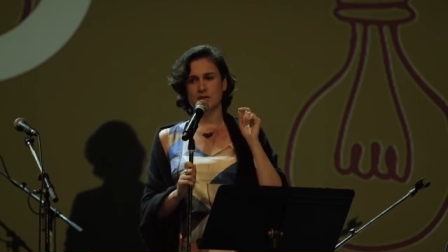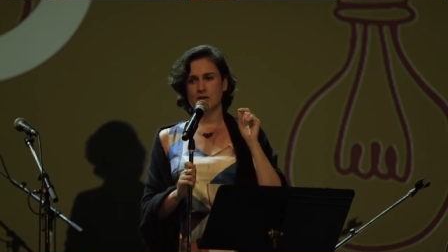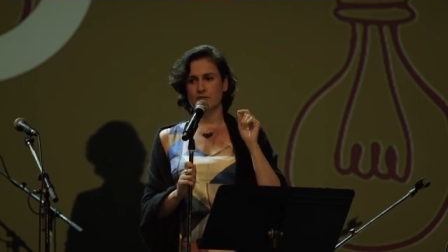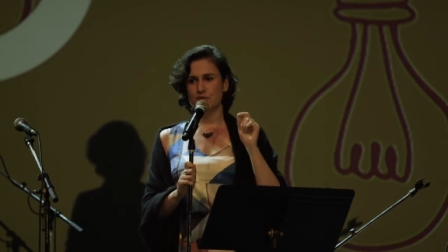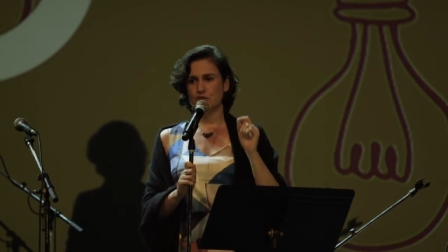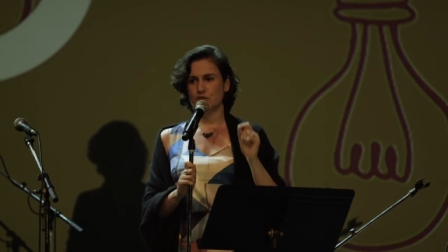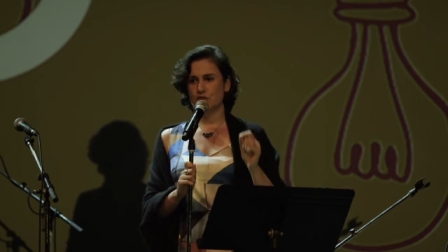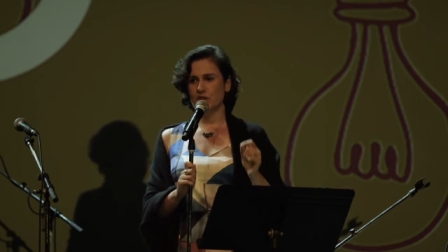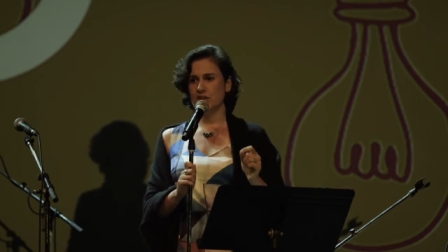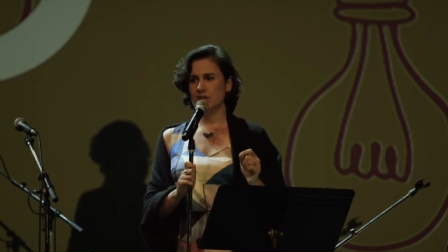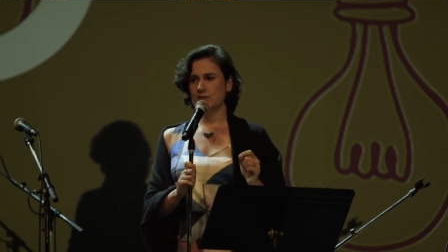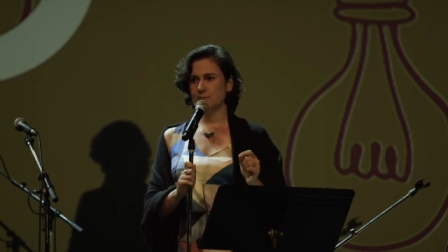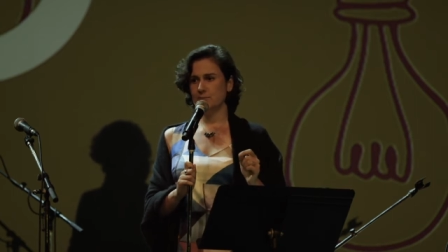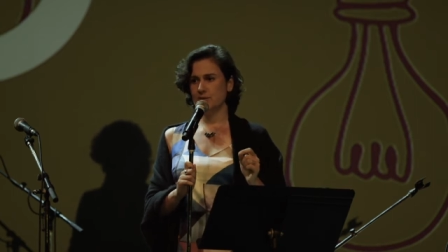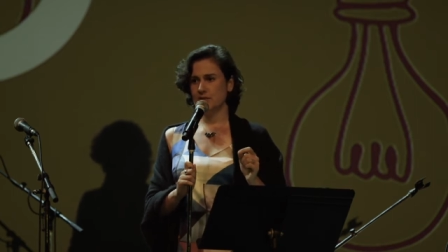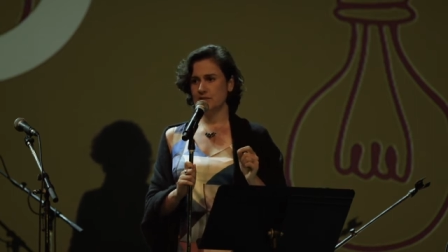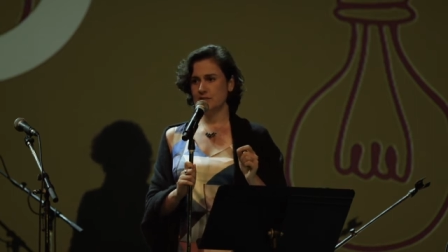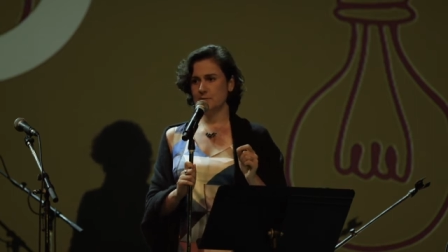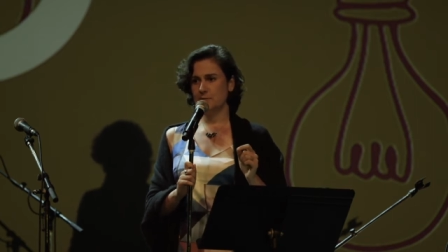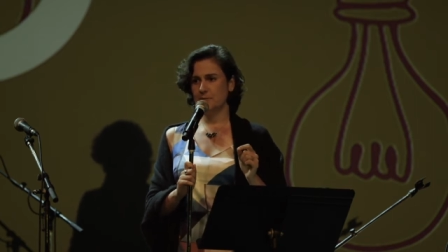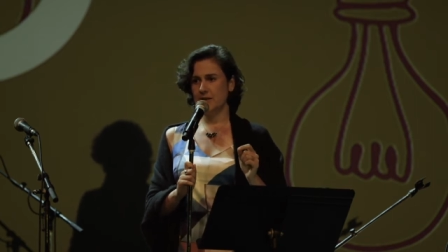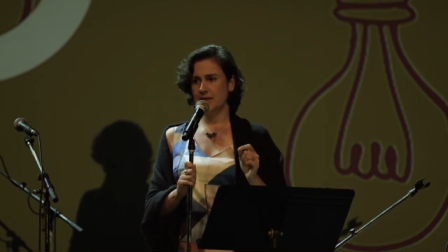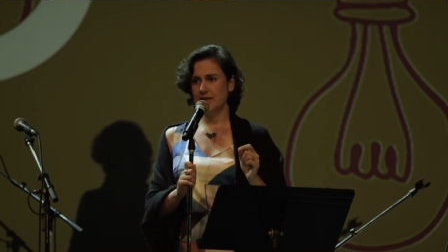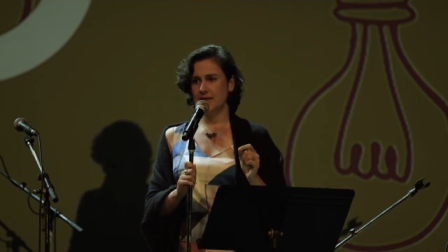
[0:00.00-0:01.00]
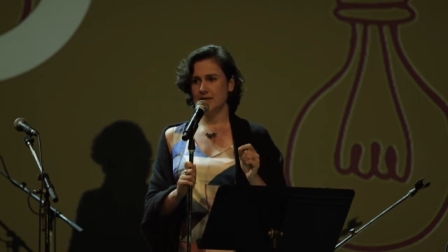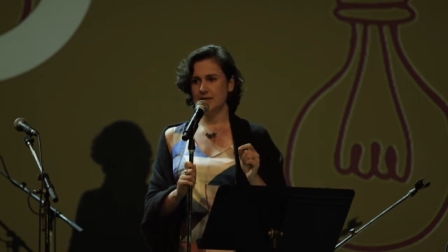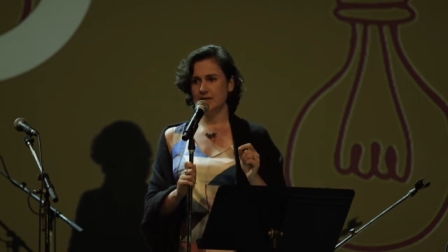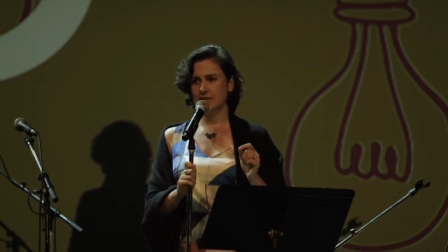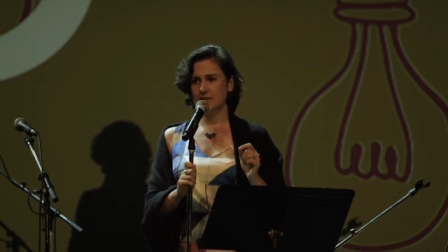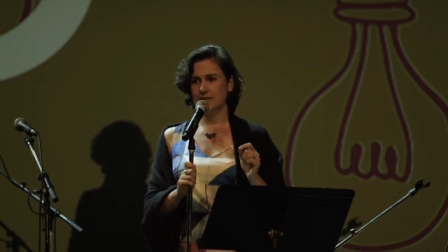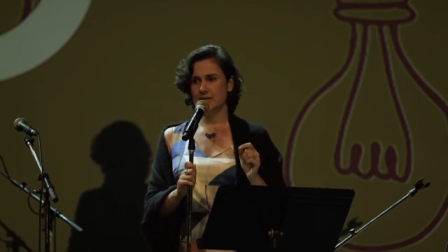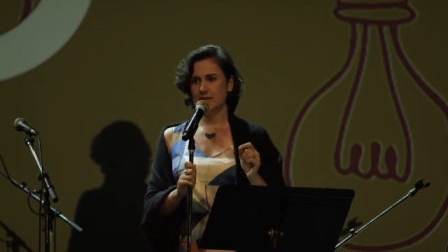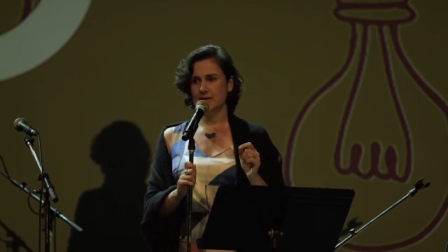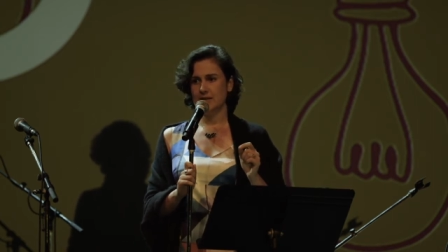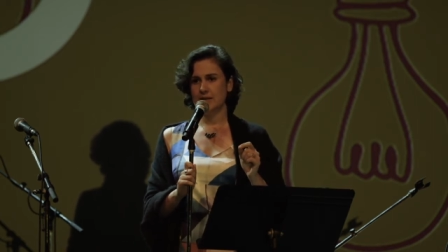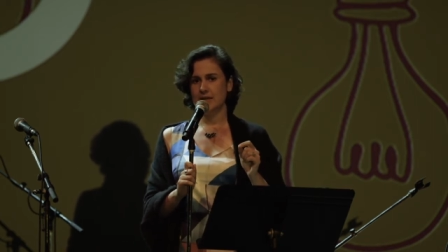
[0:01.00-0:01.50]
of Shakespeare's
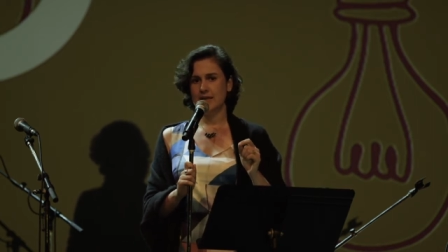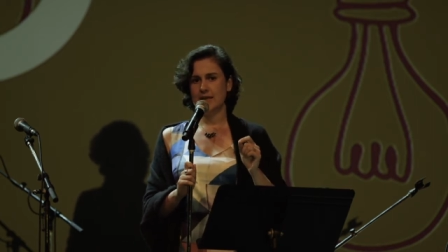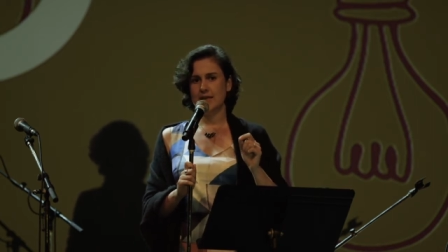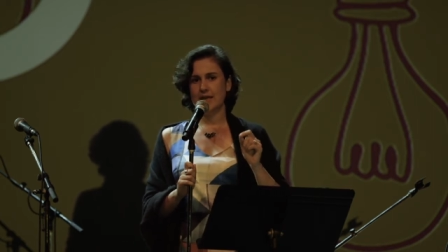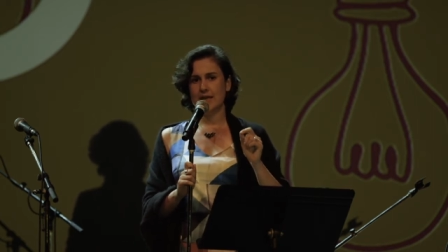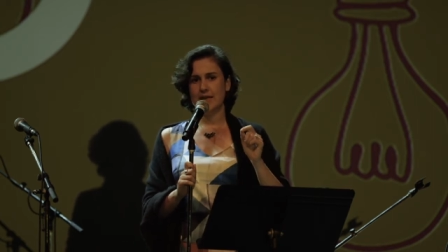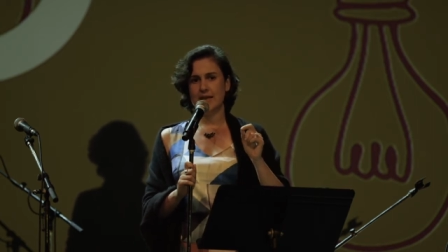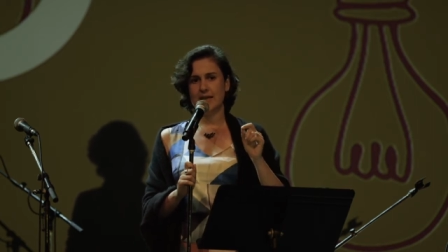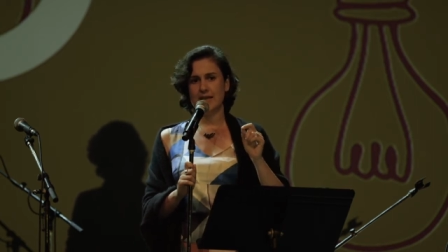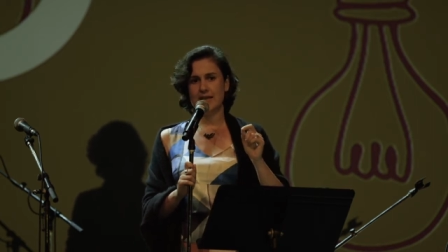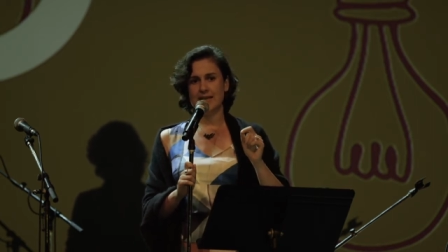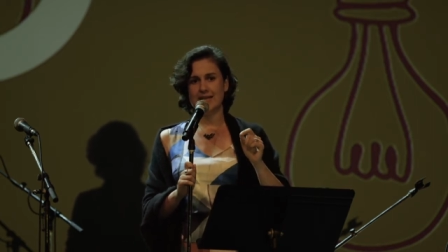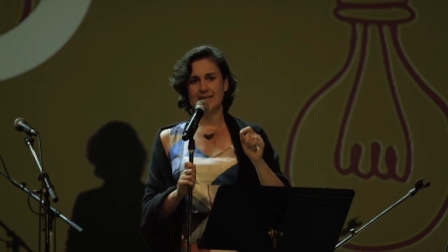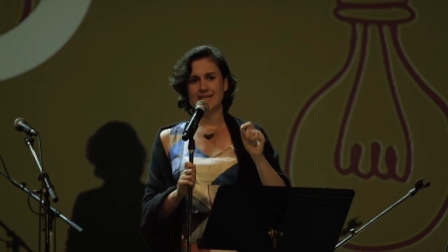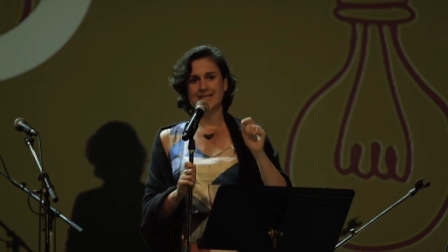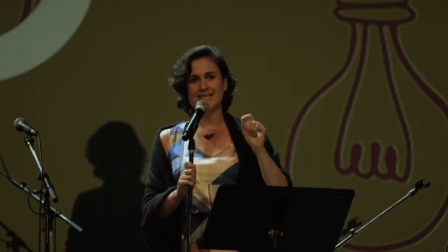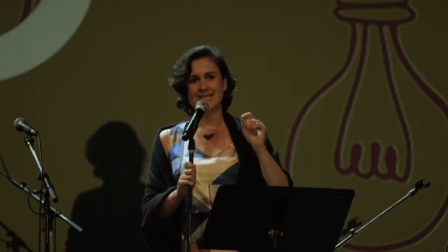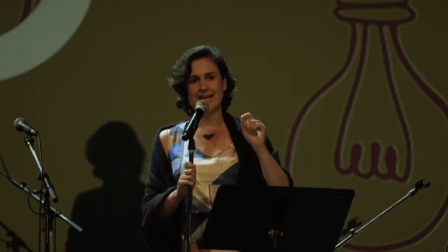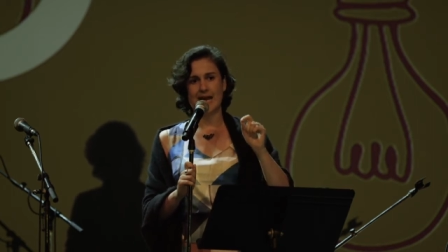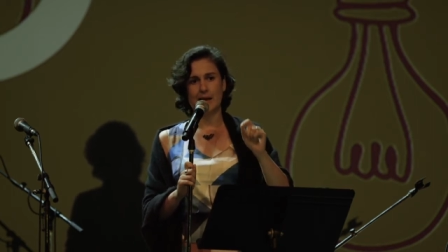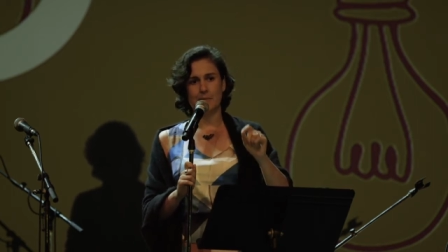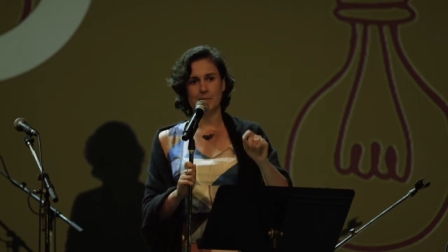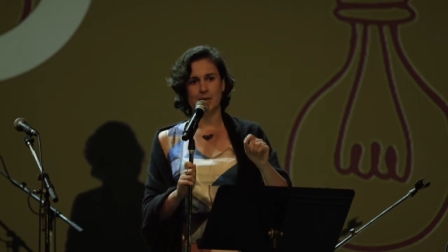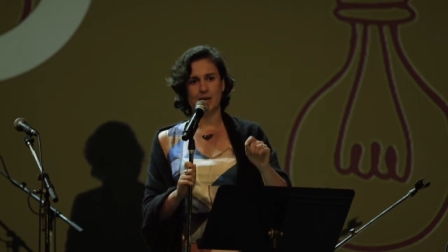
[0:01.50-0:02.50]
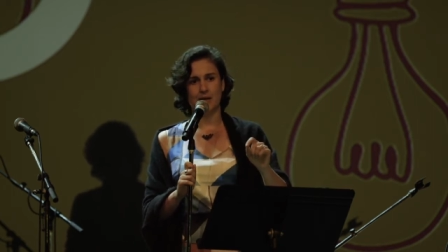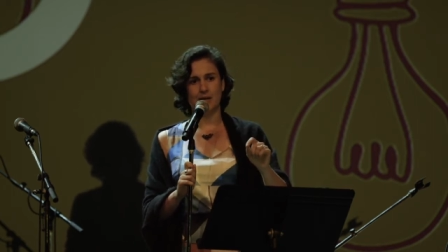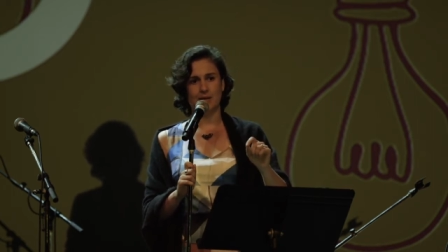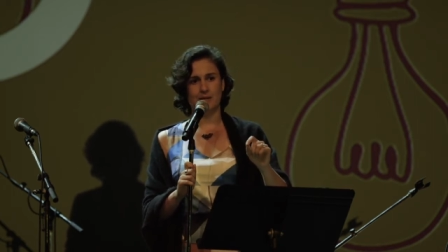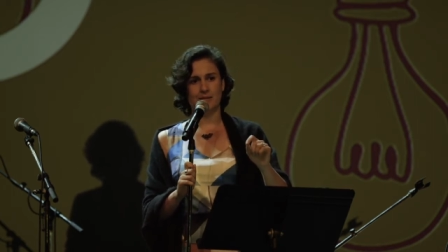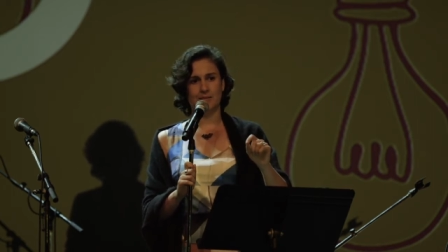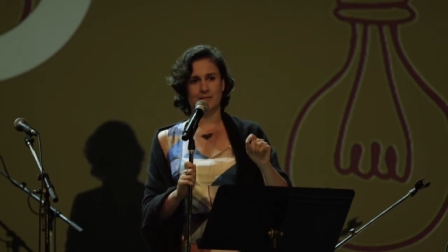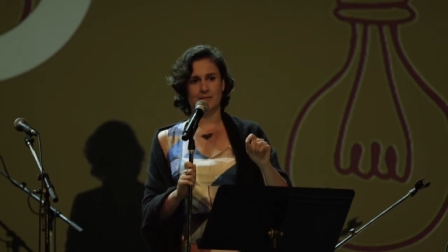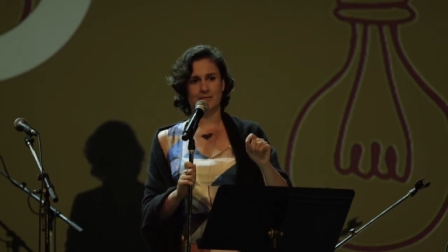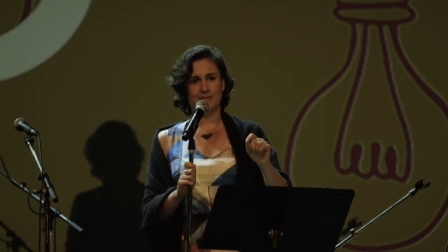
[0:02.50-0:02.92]
plays in Tamil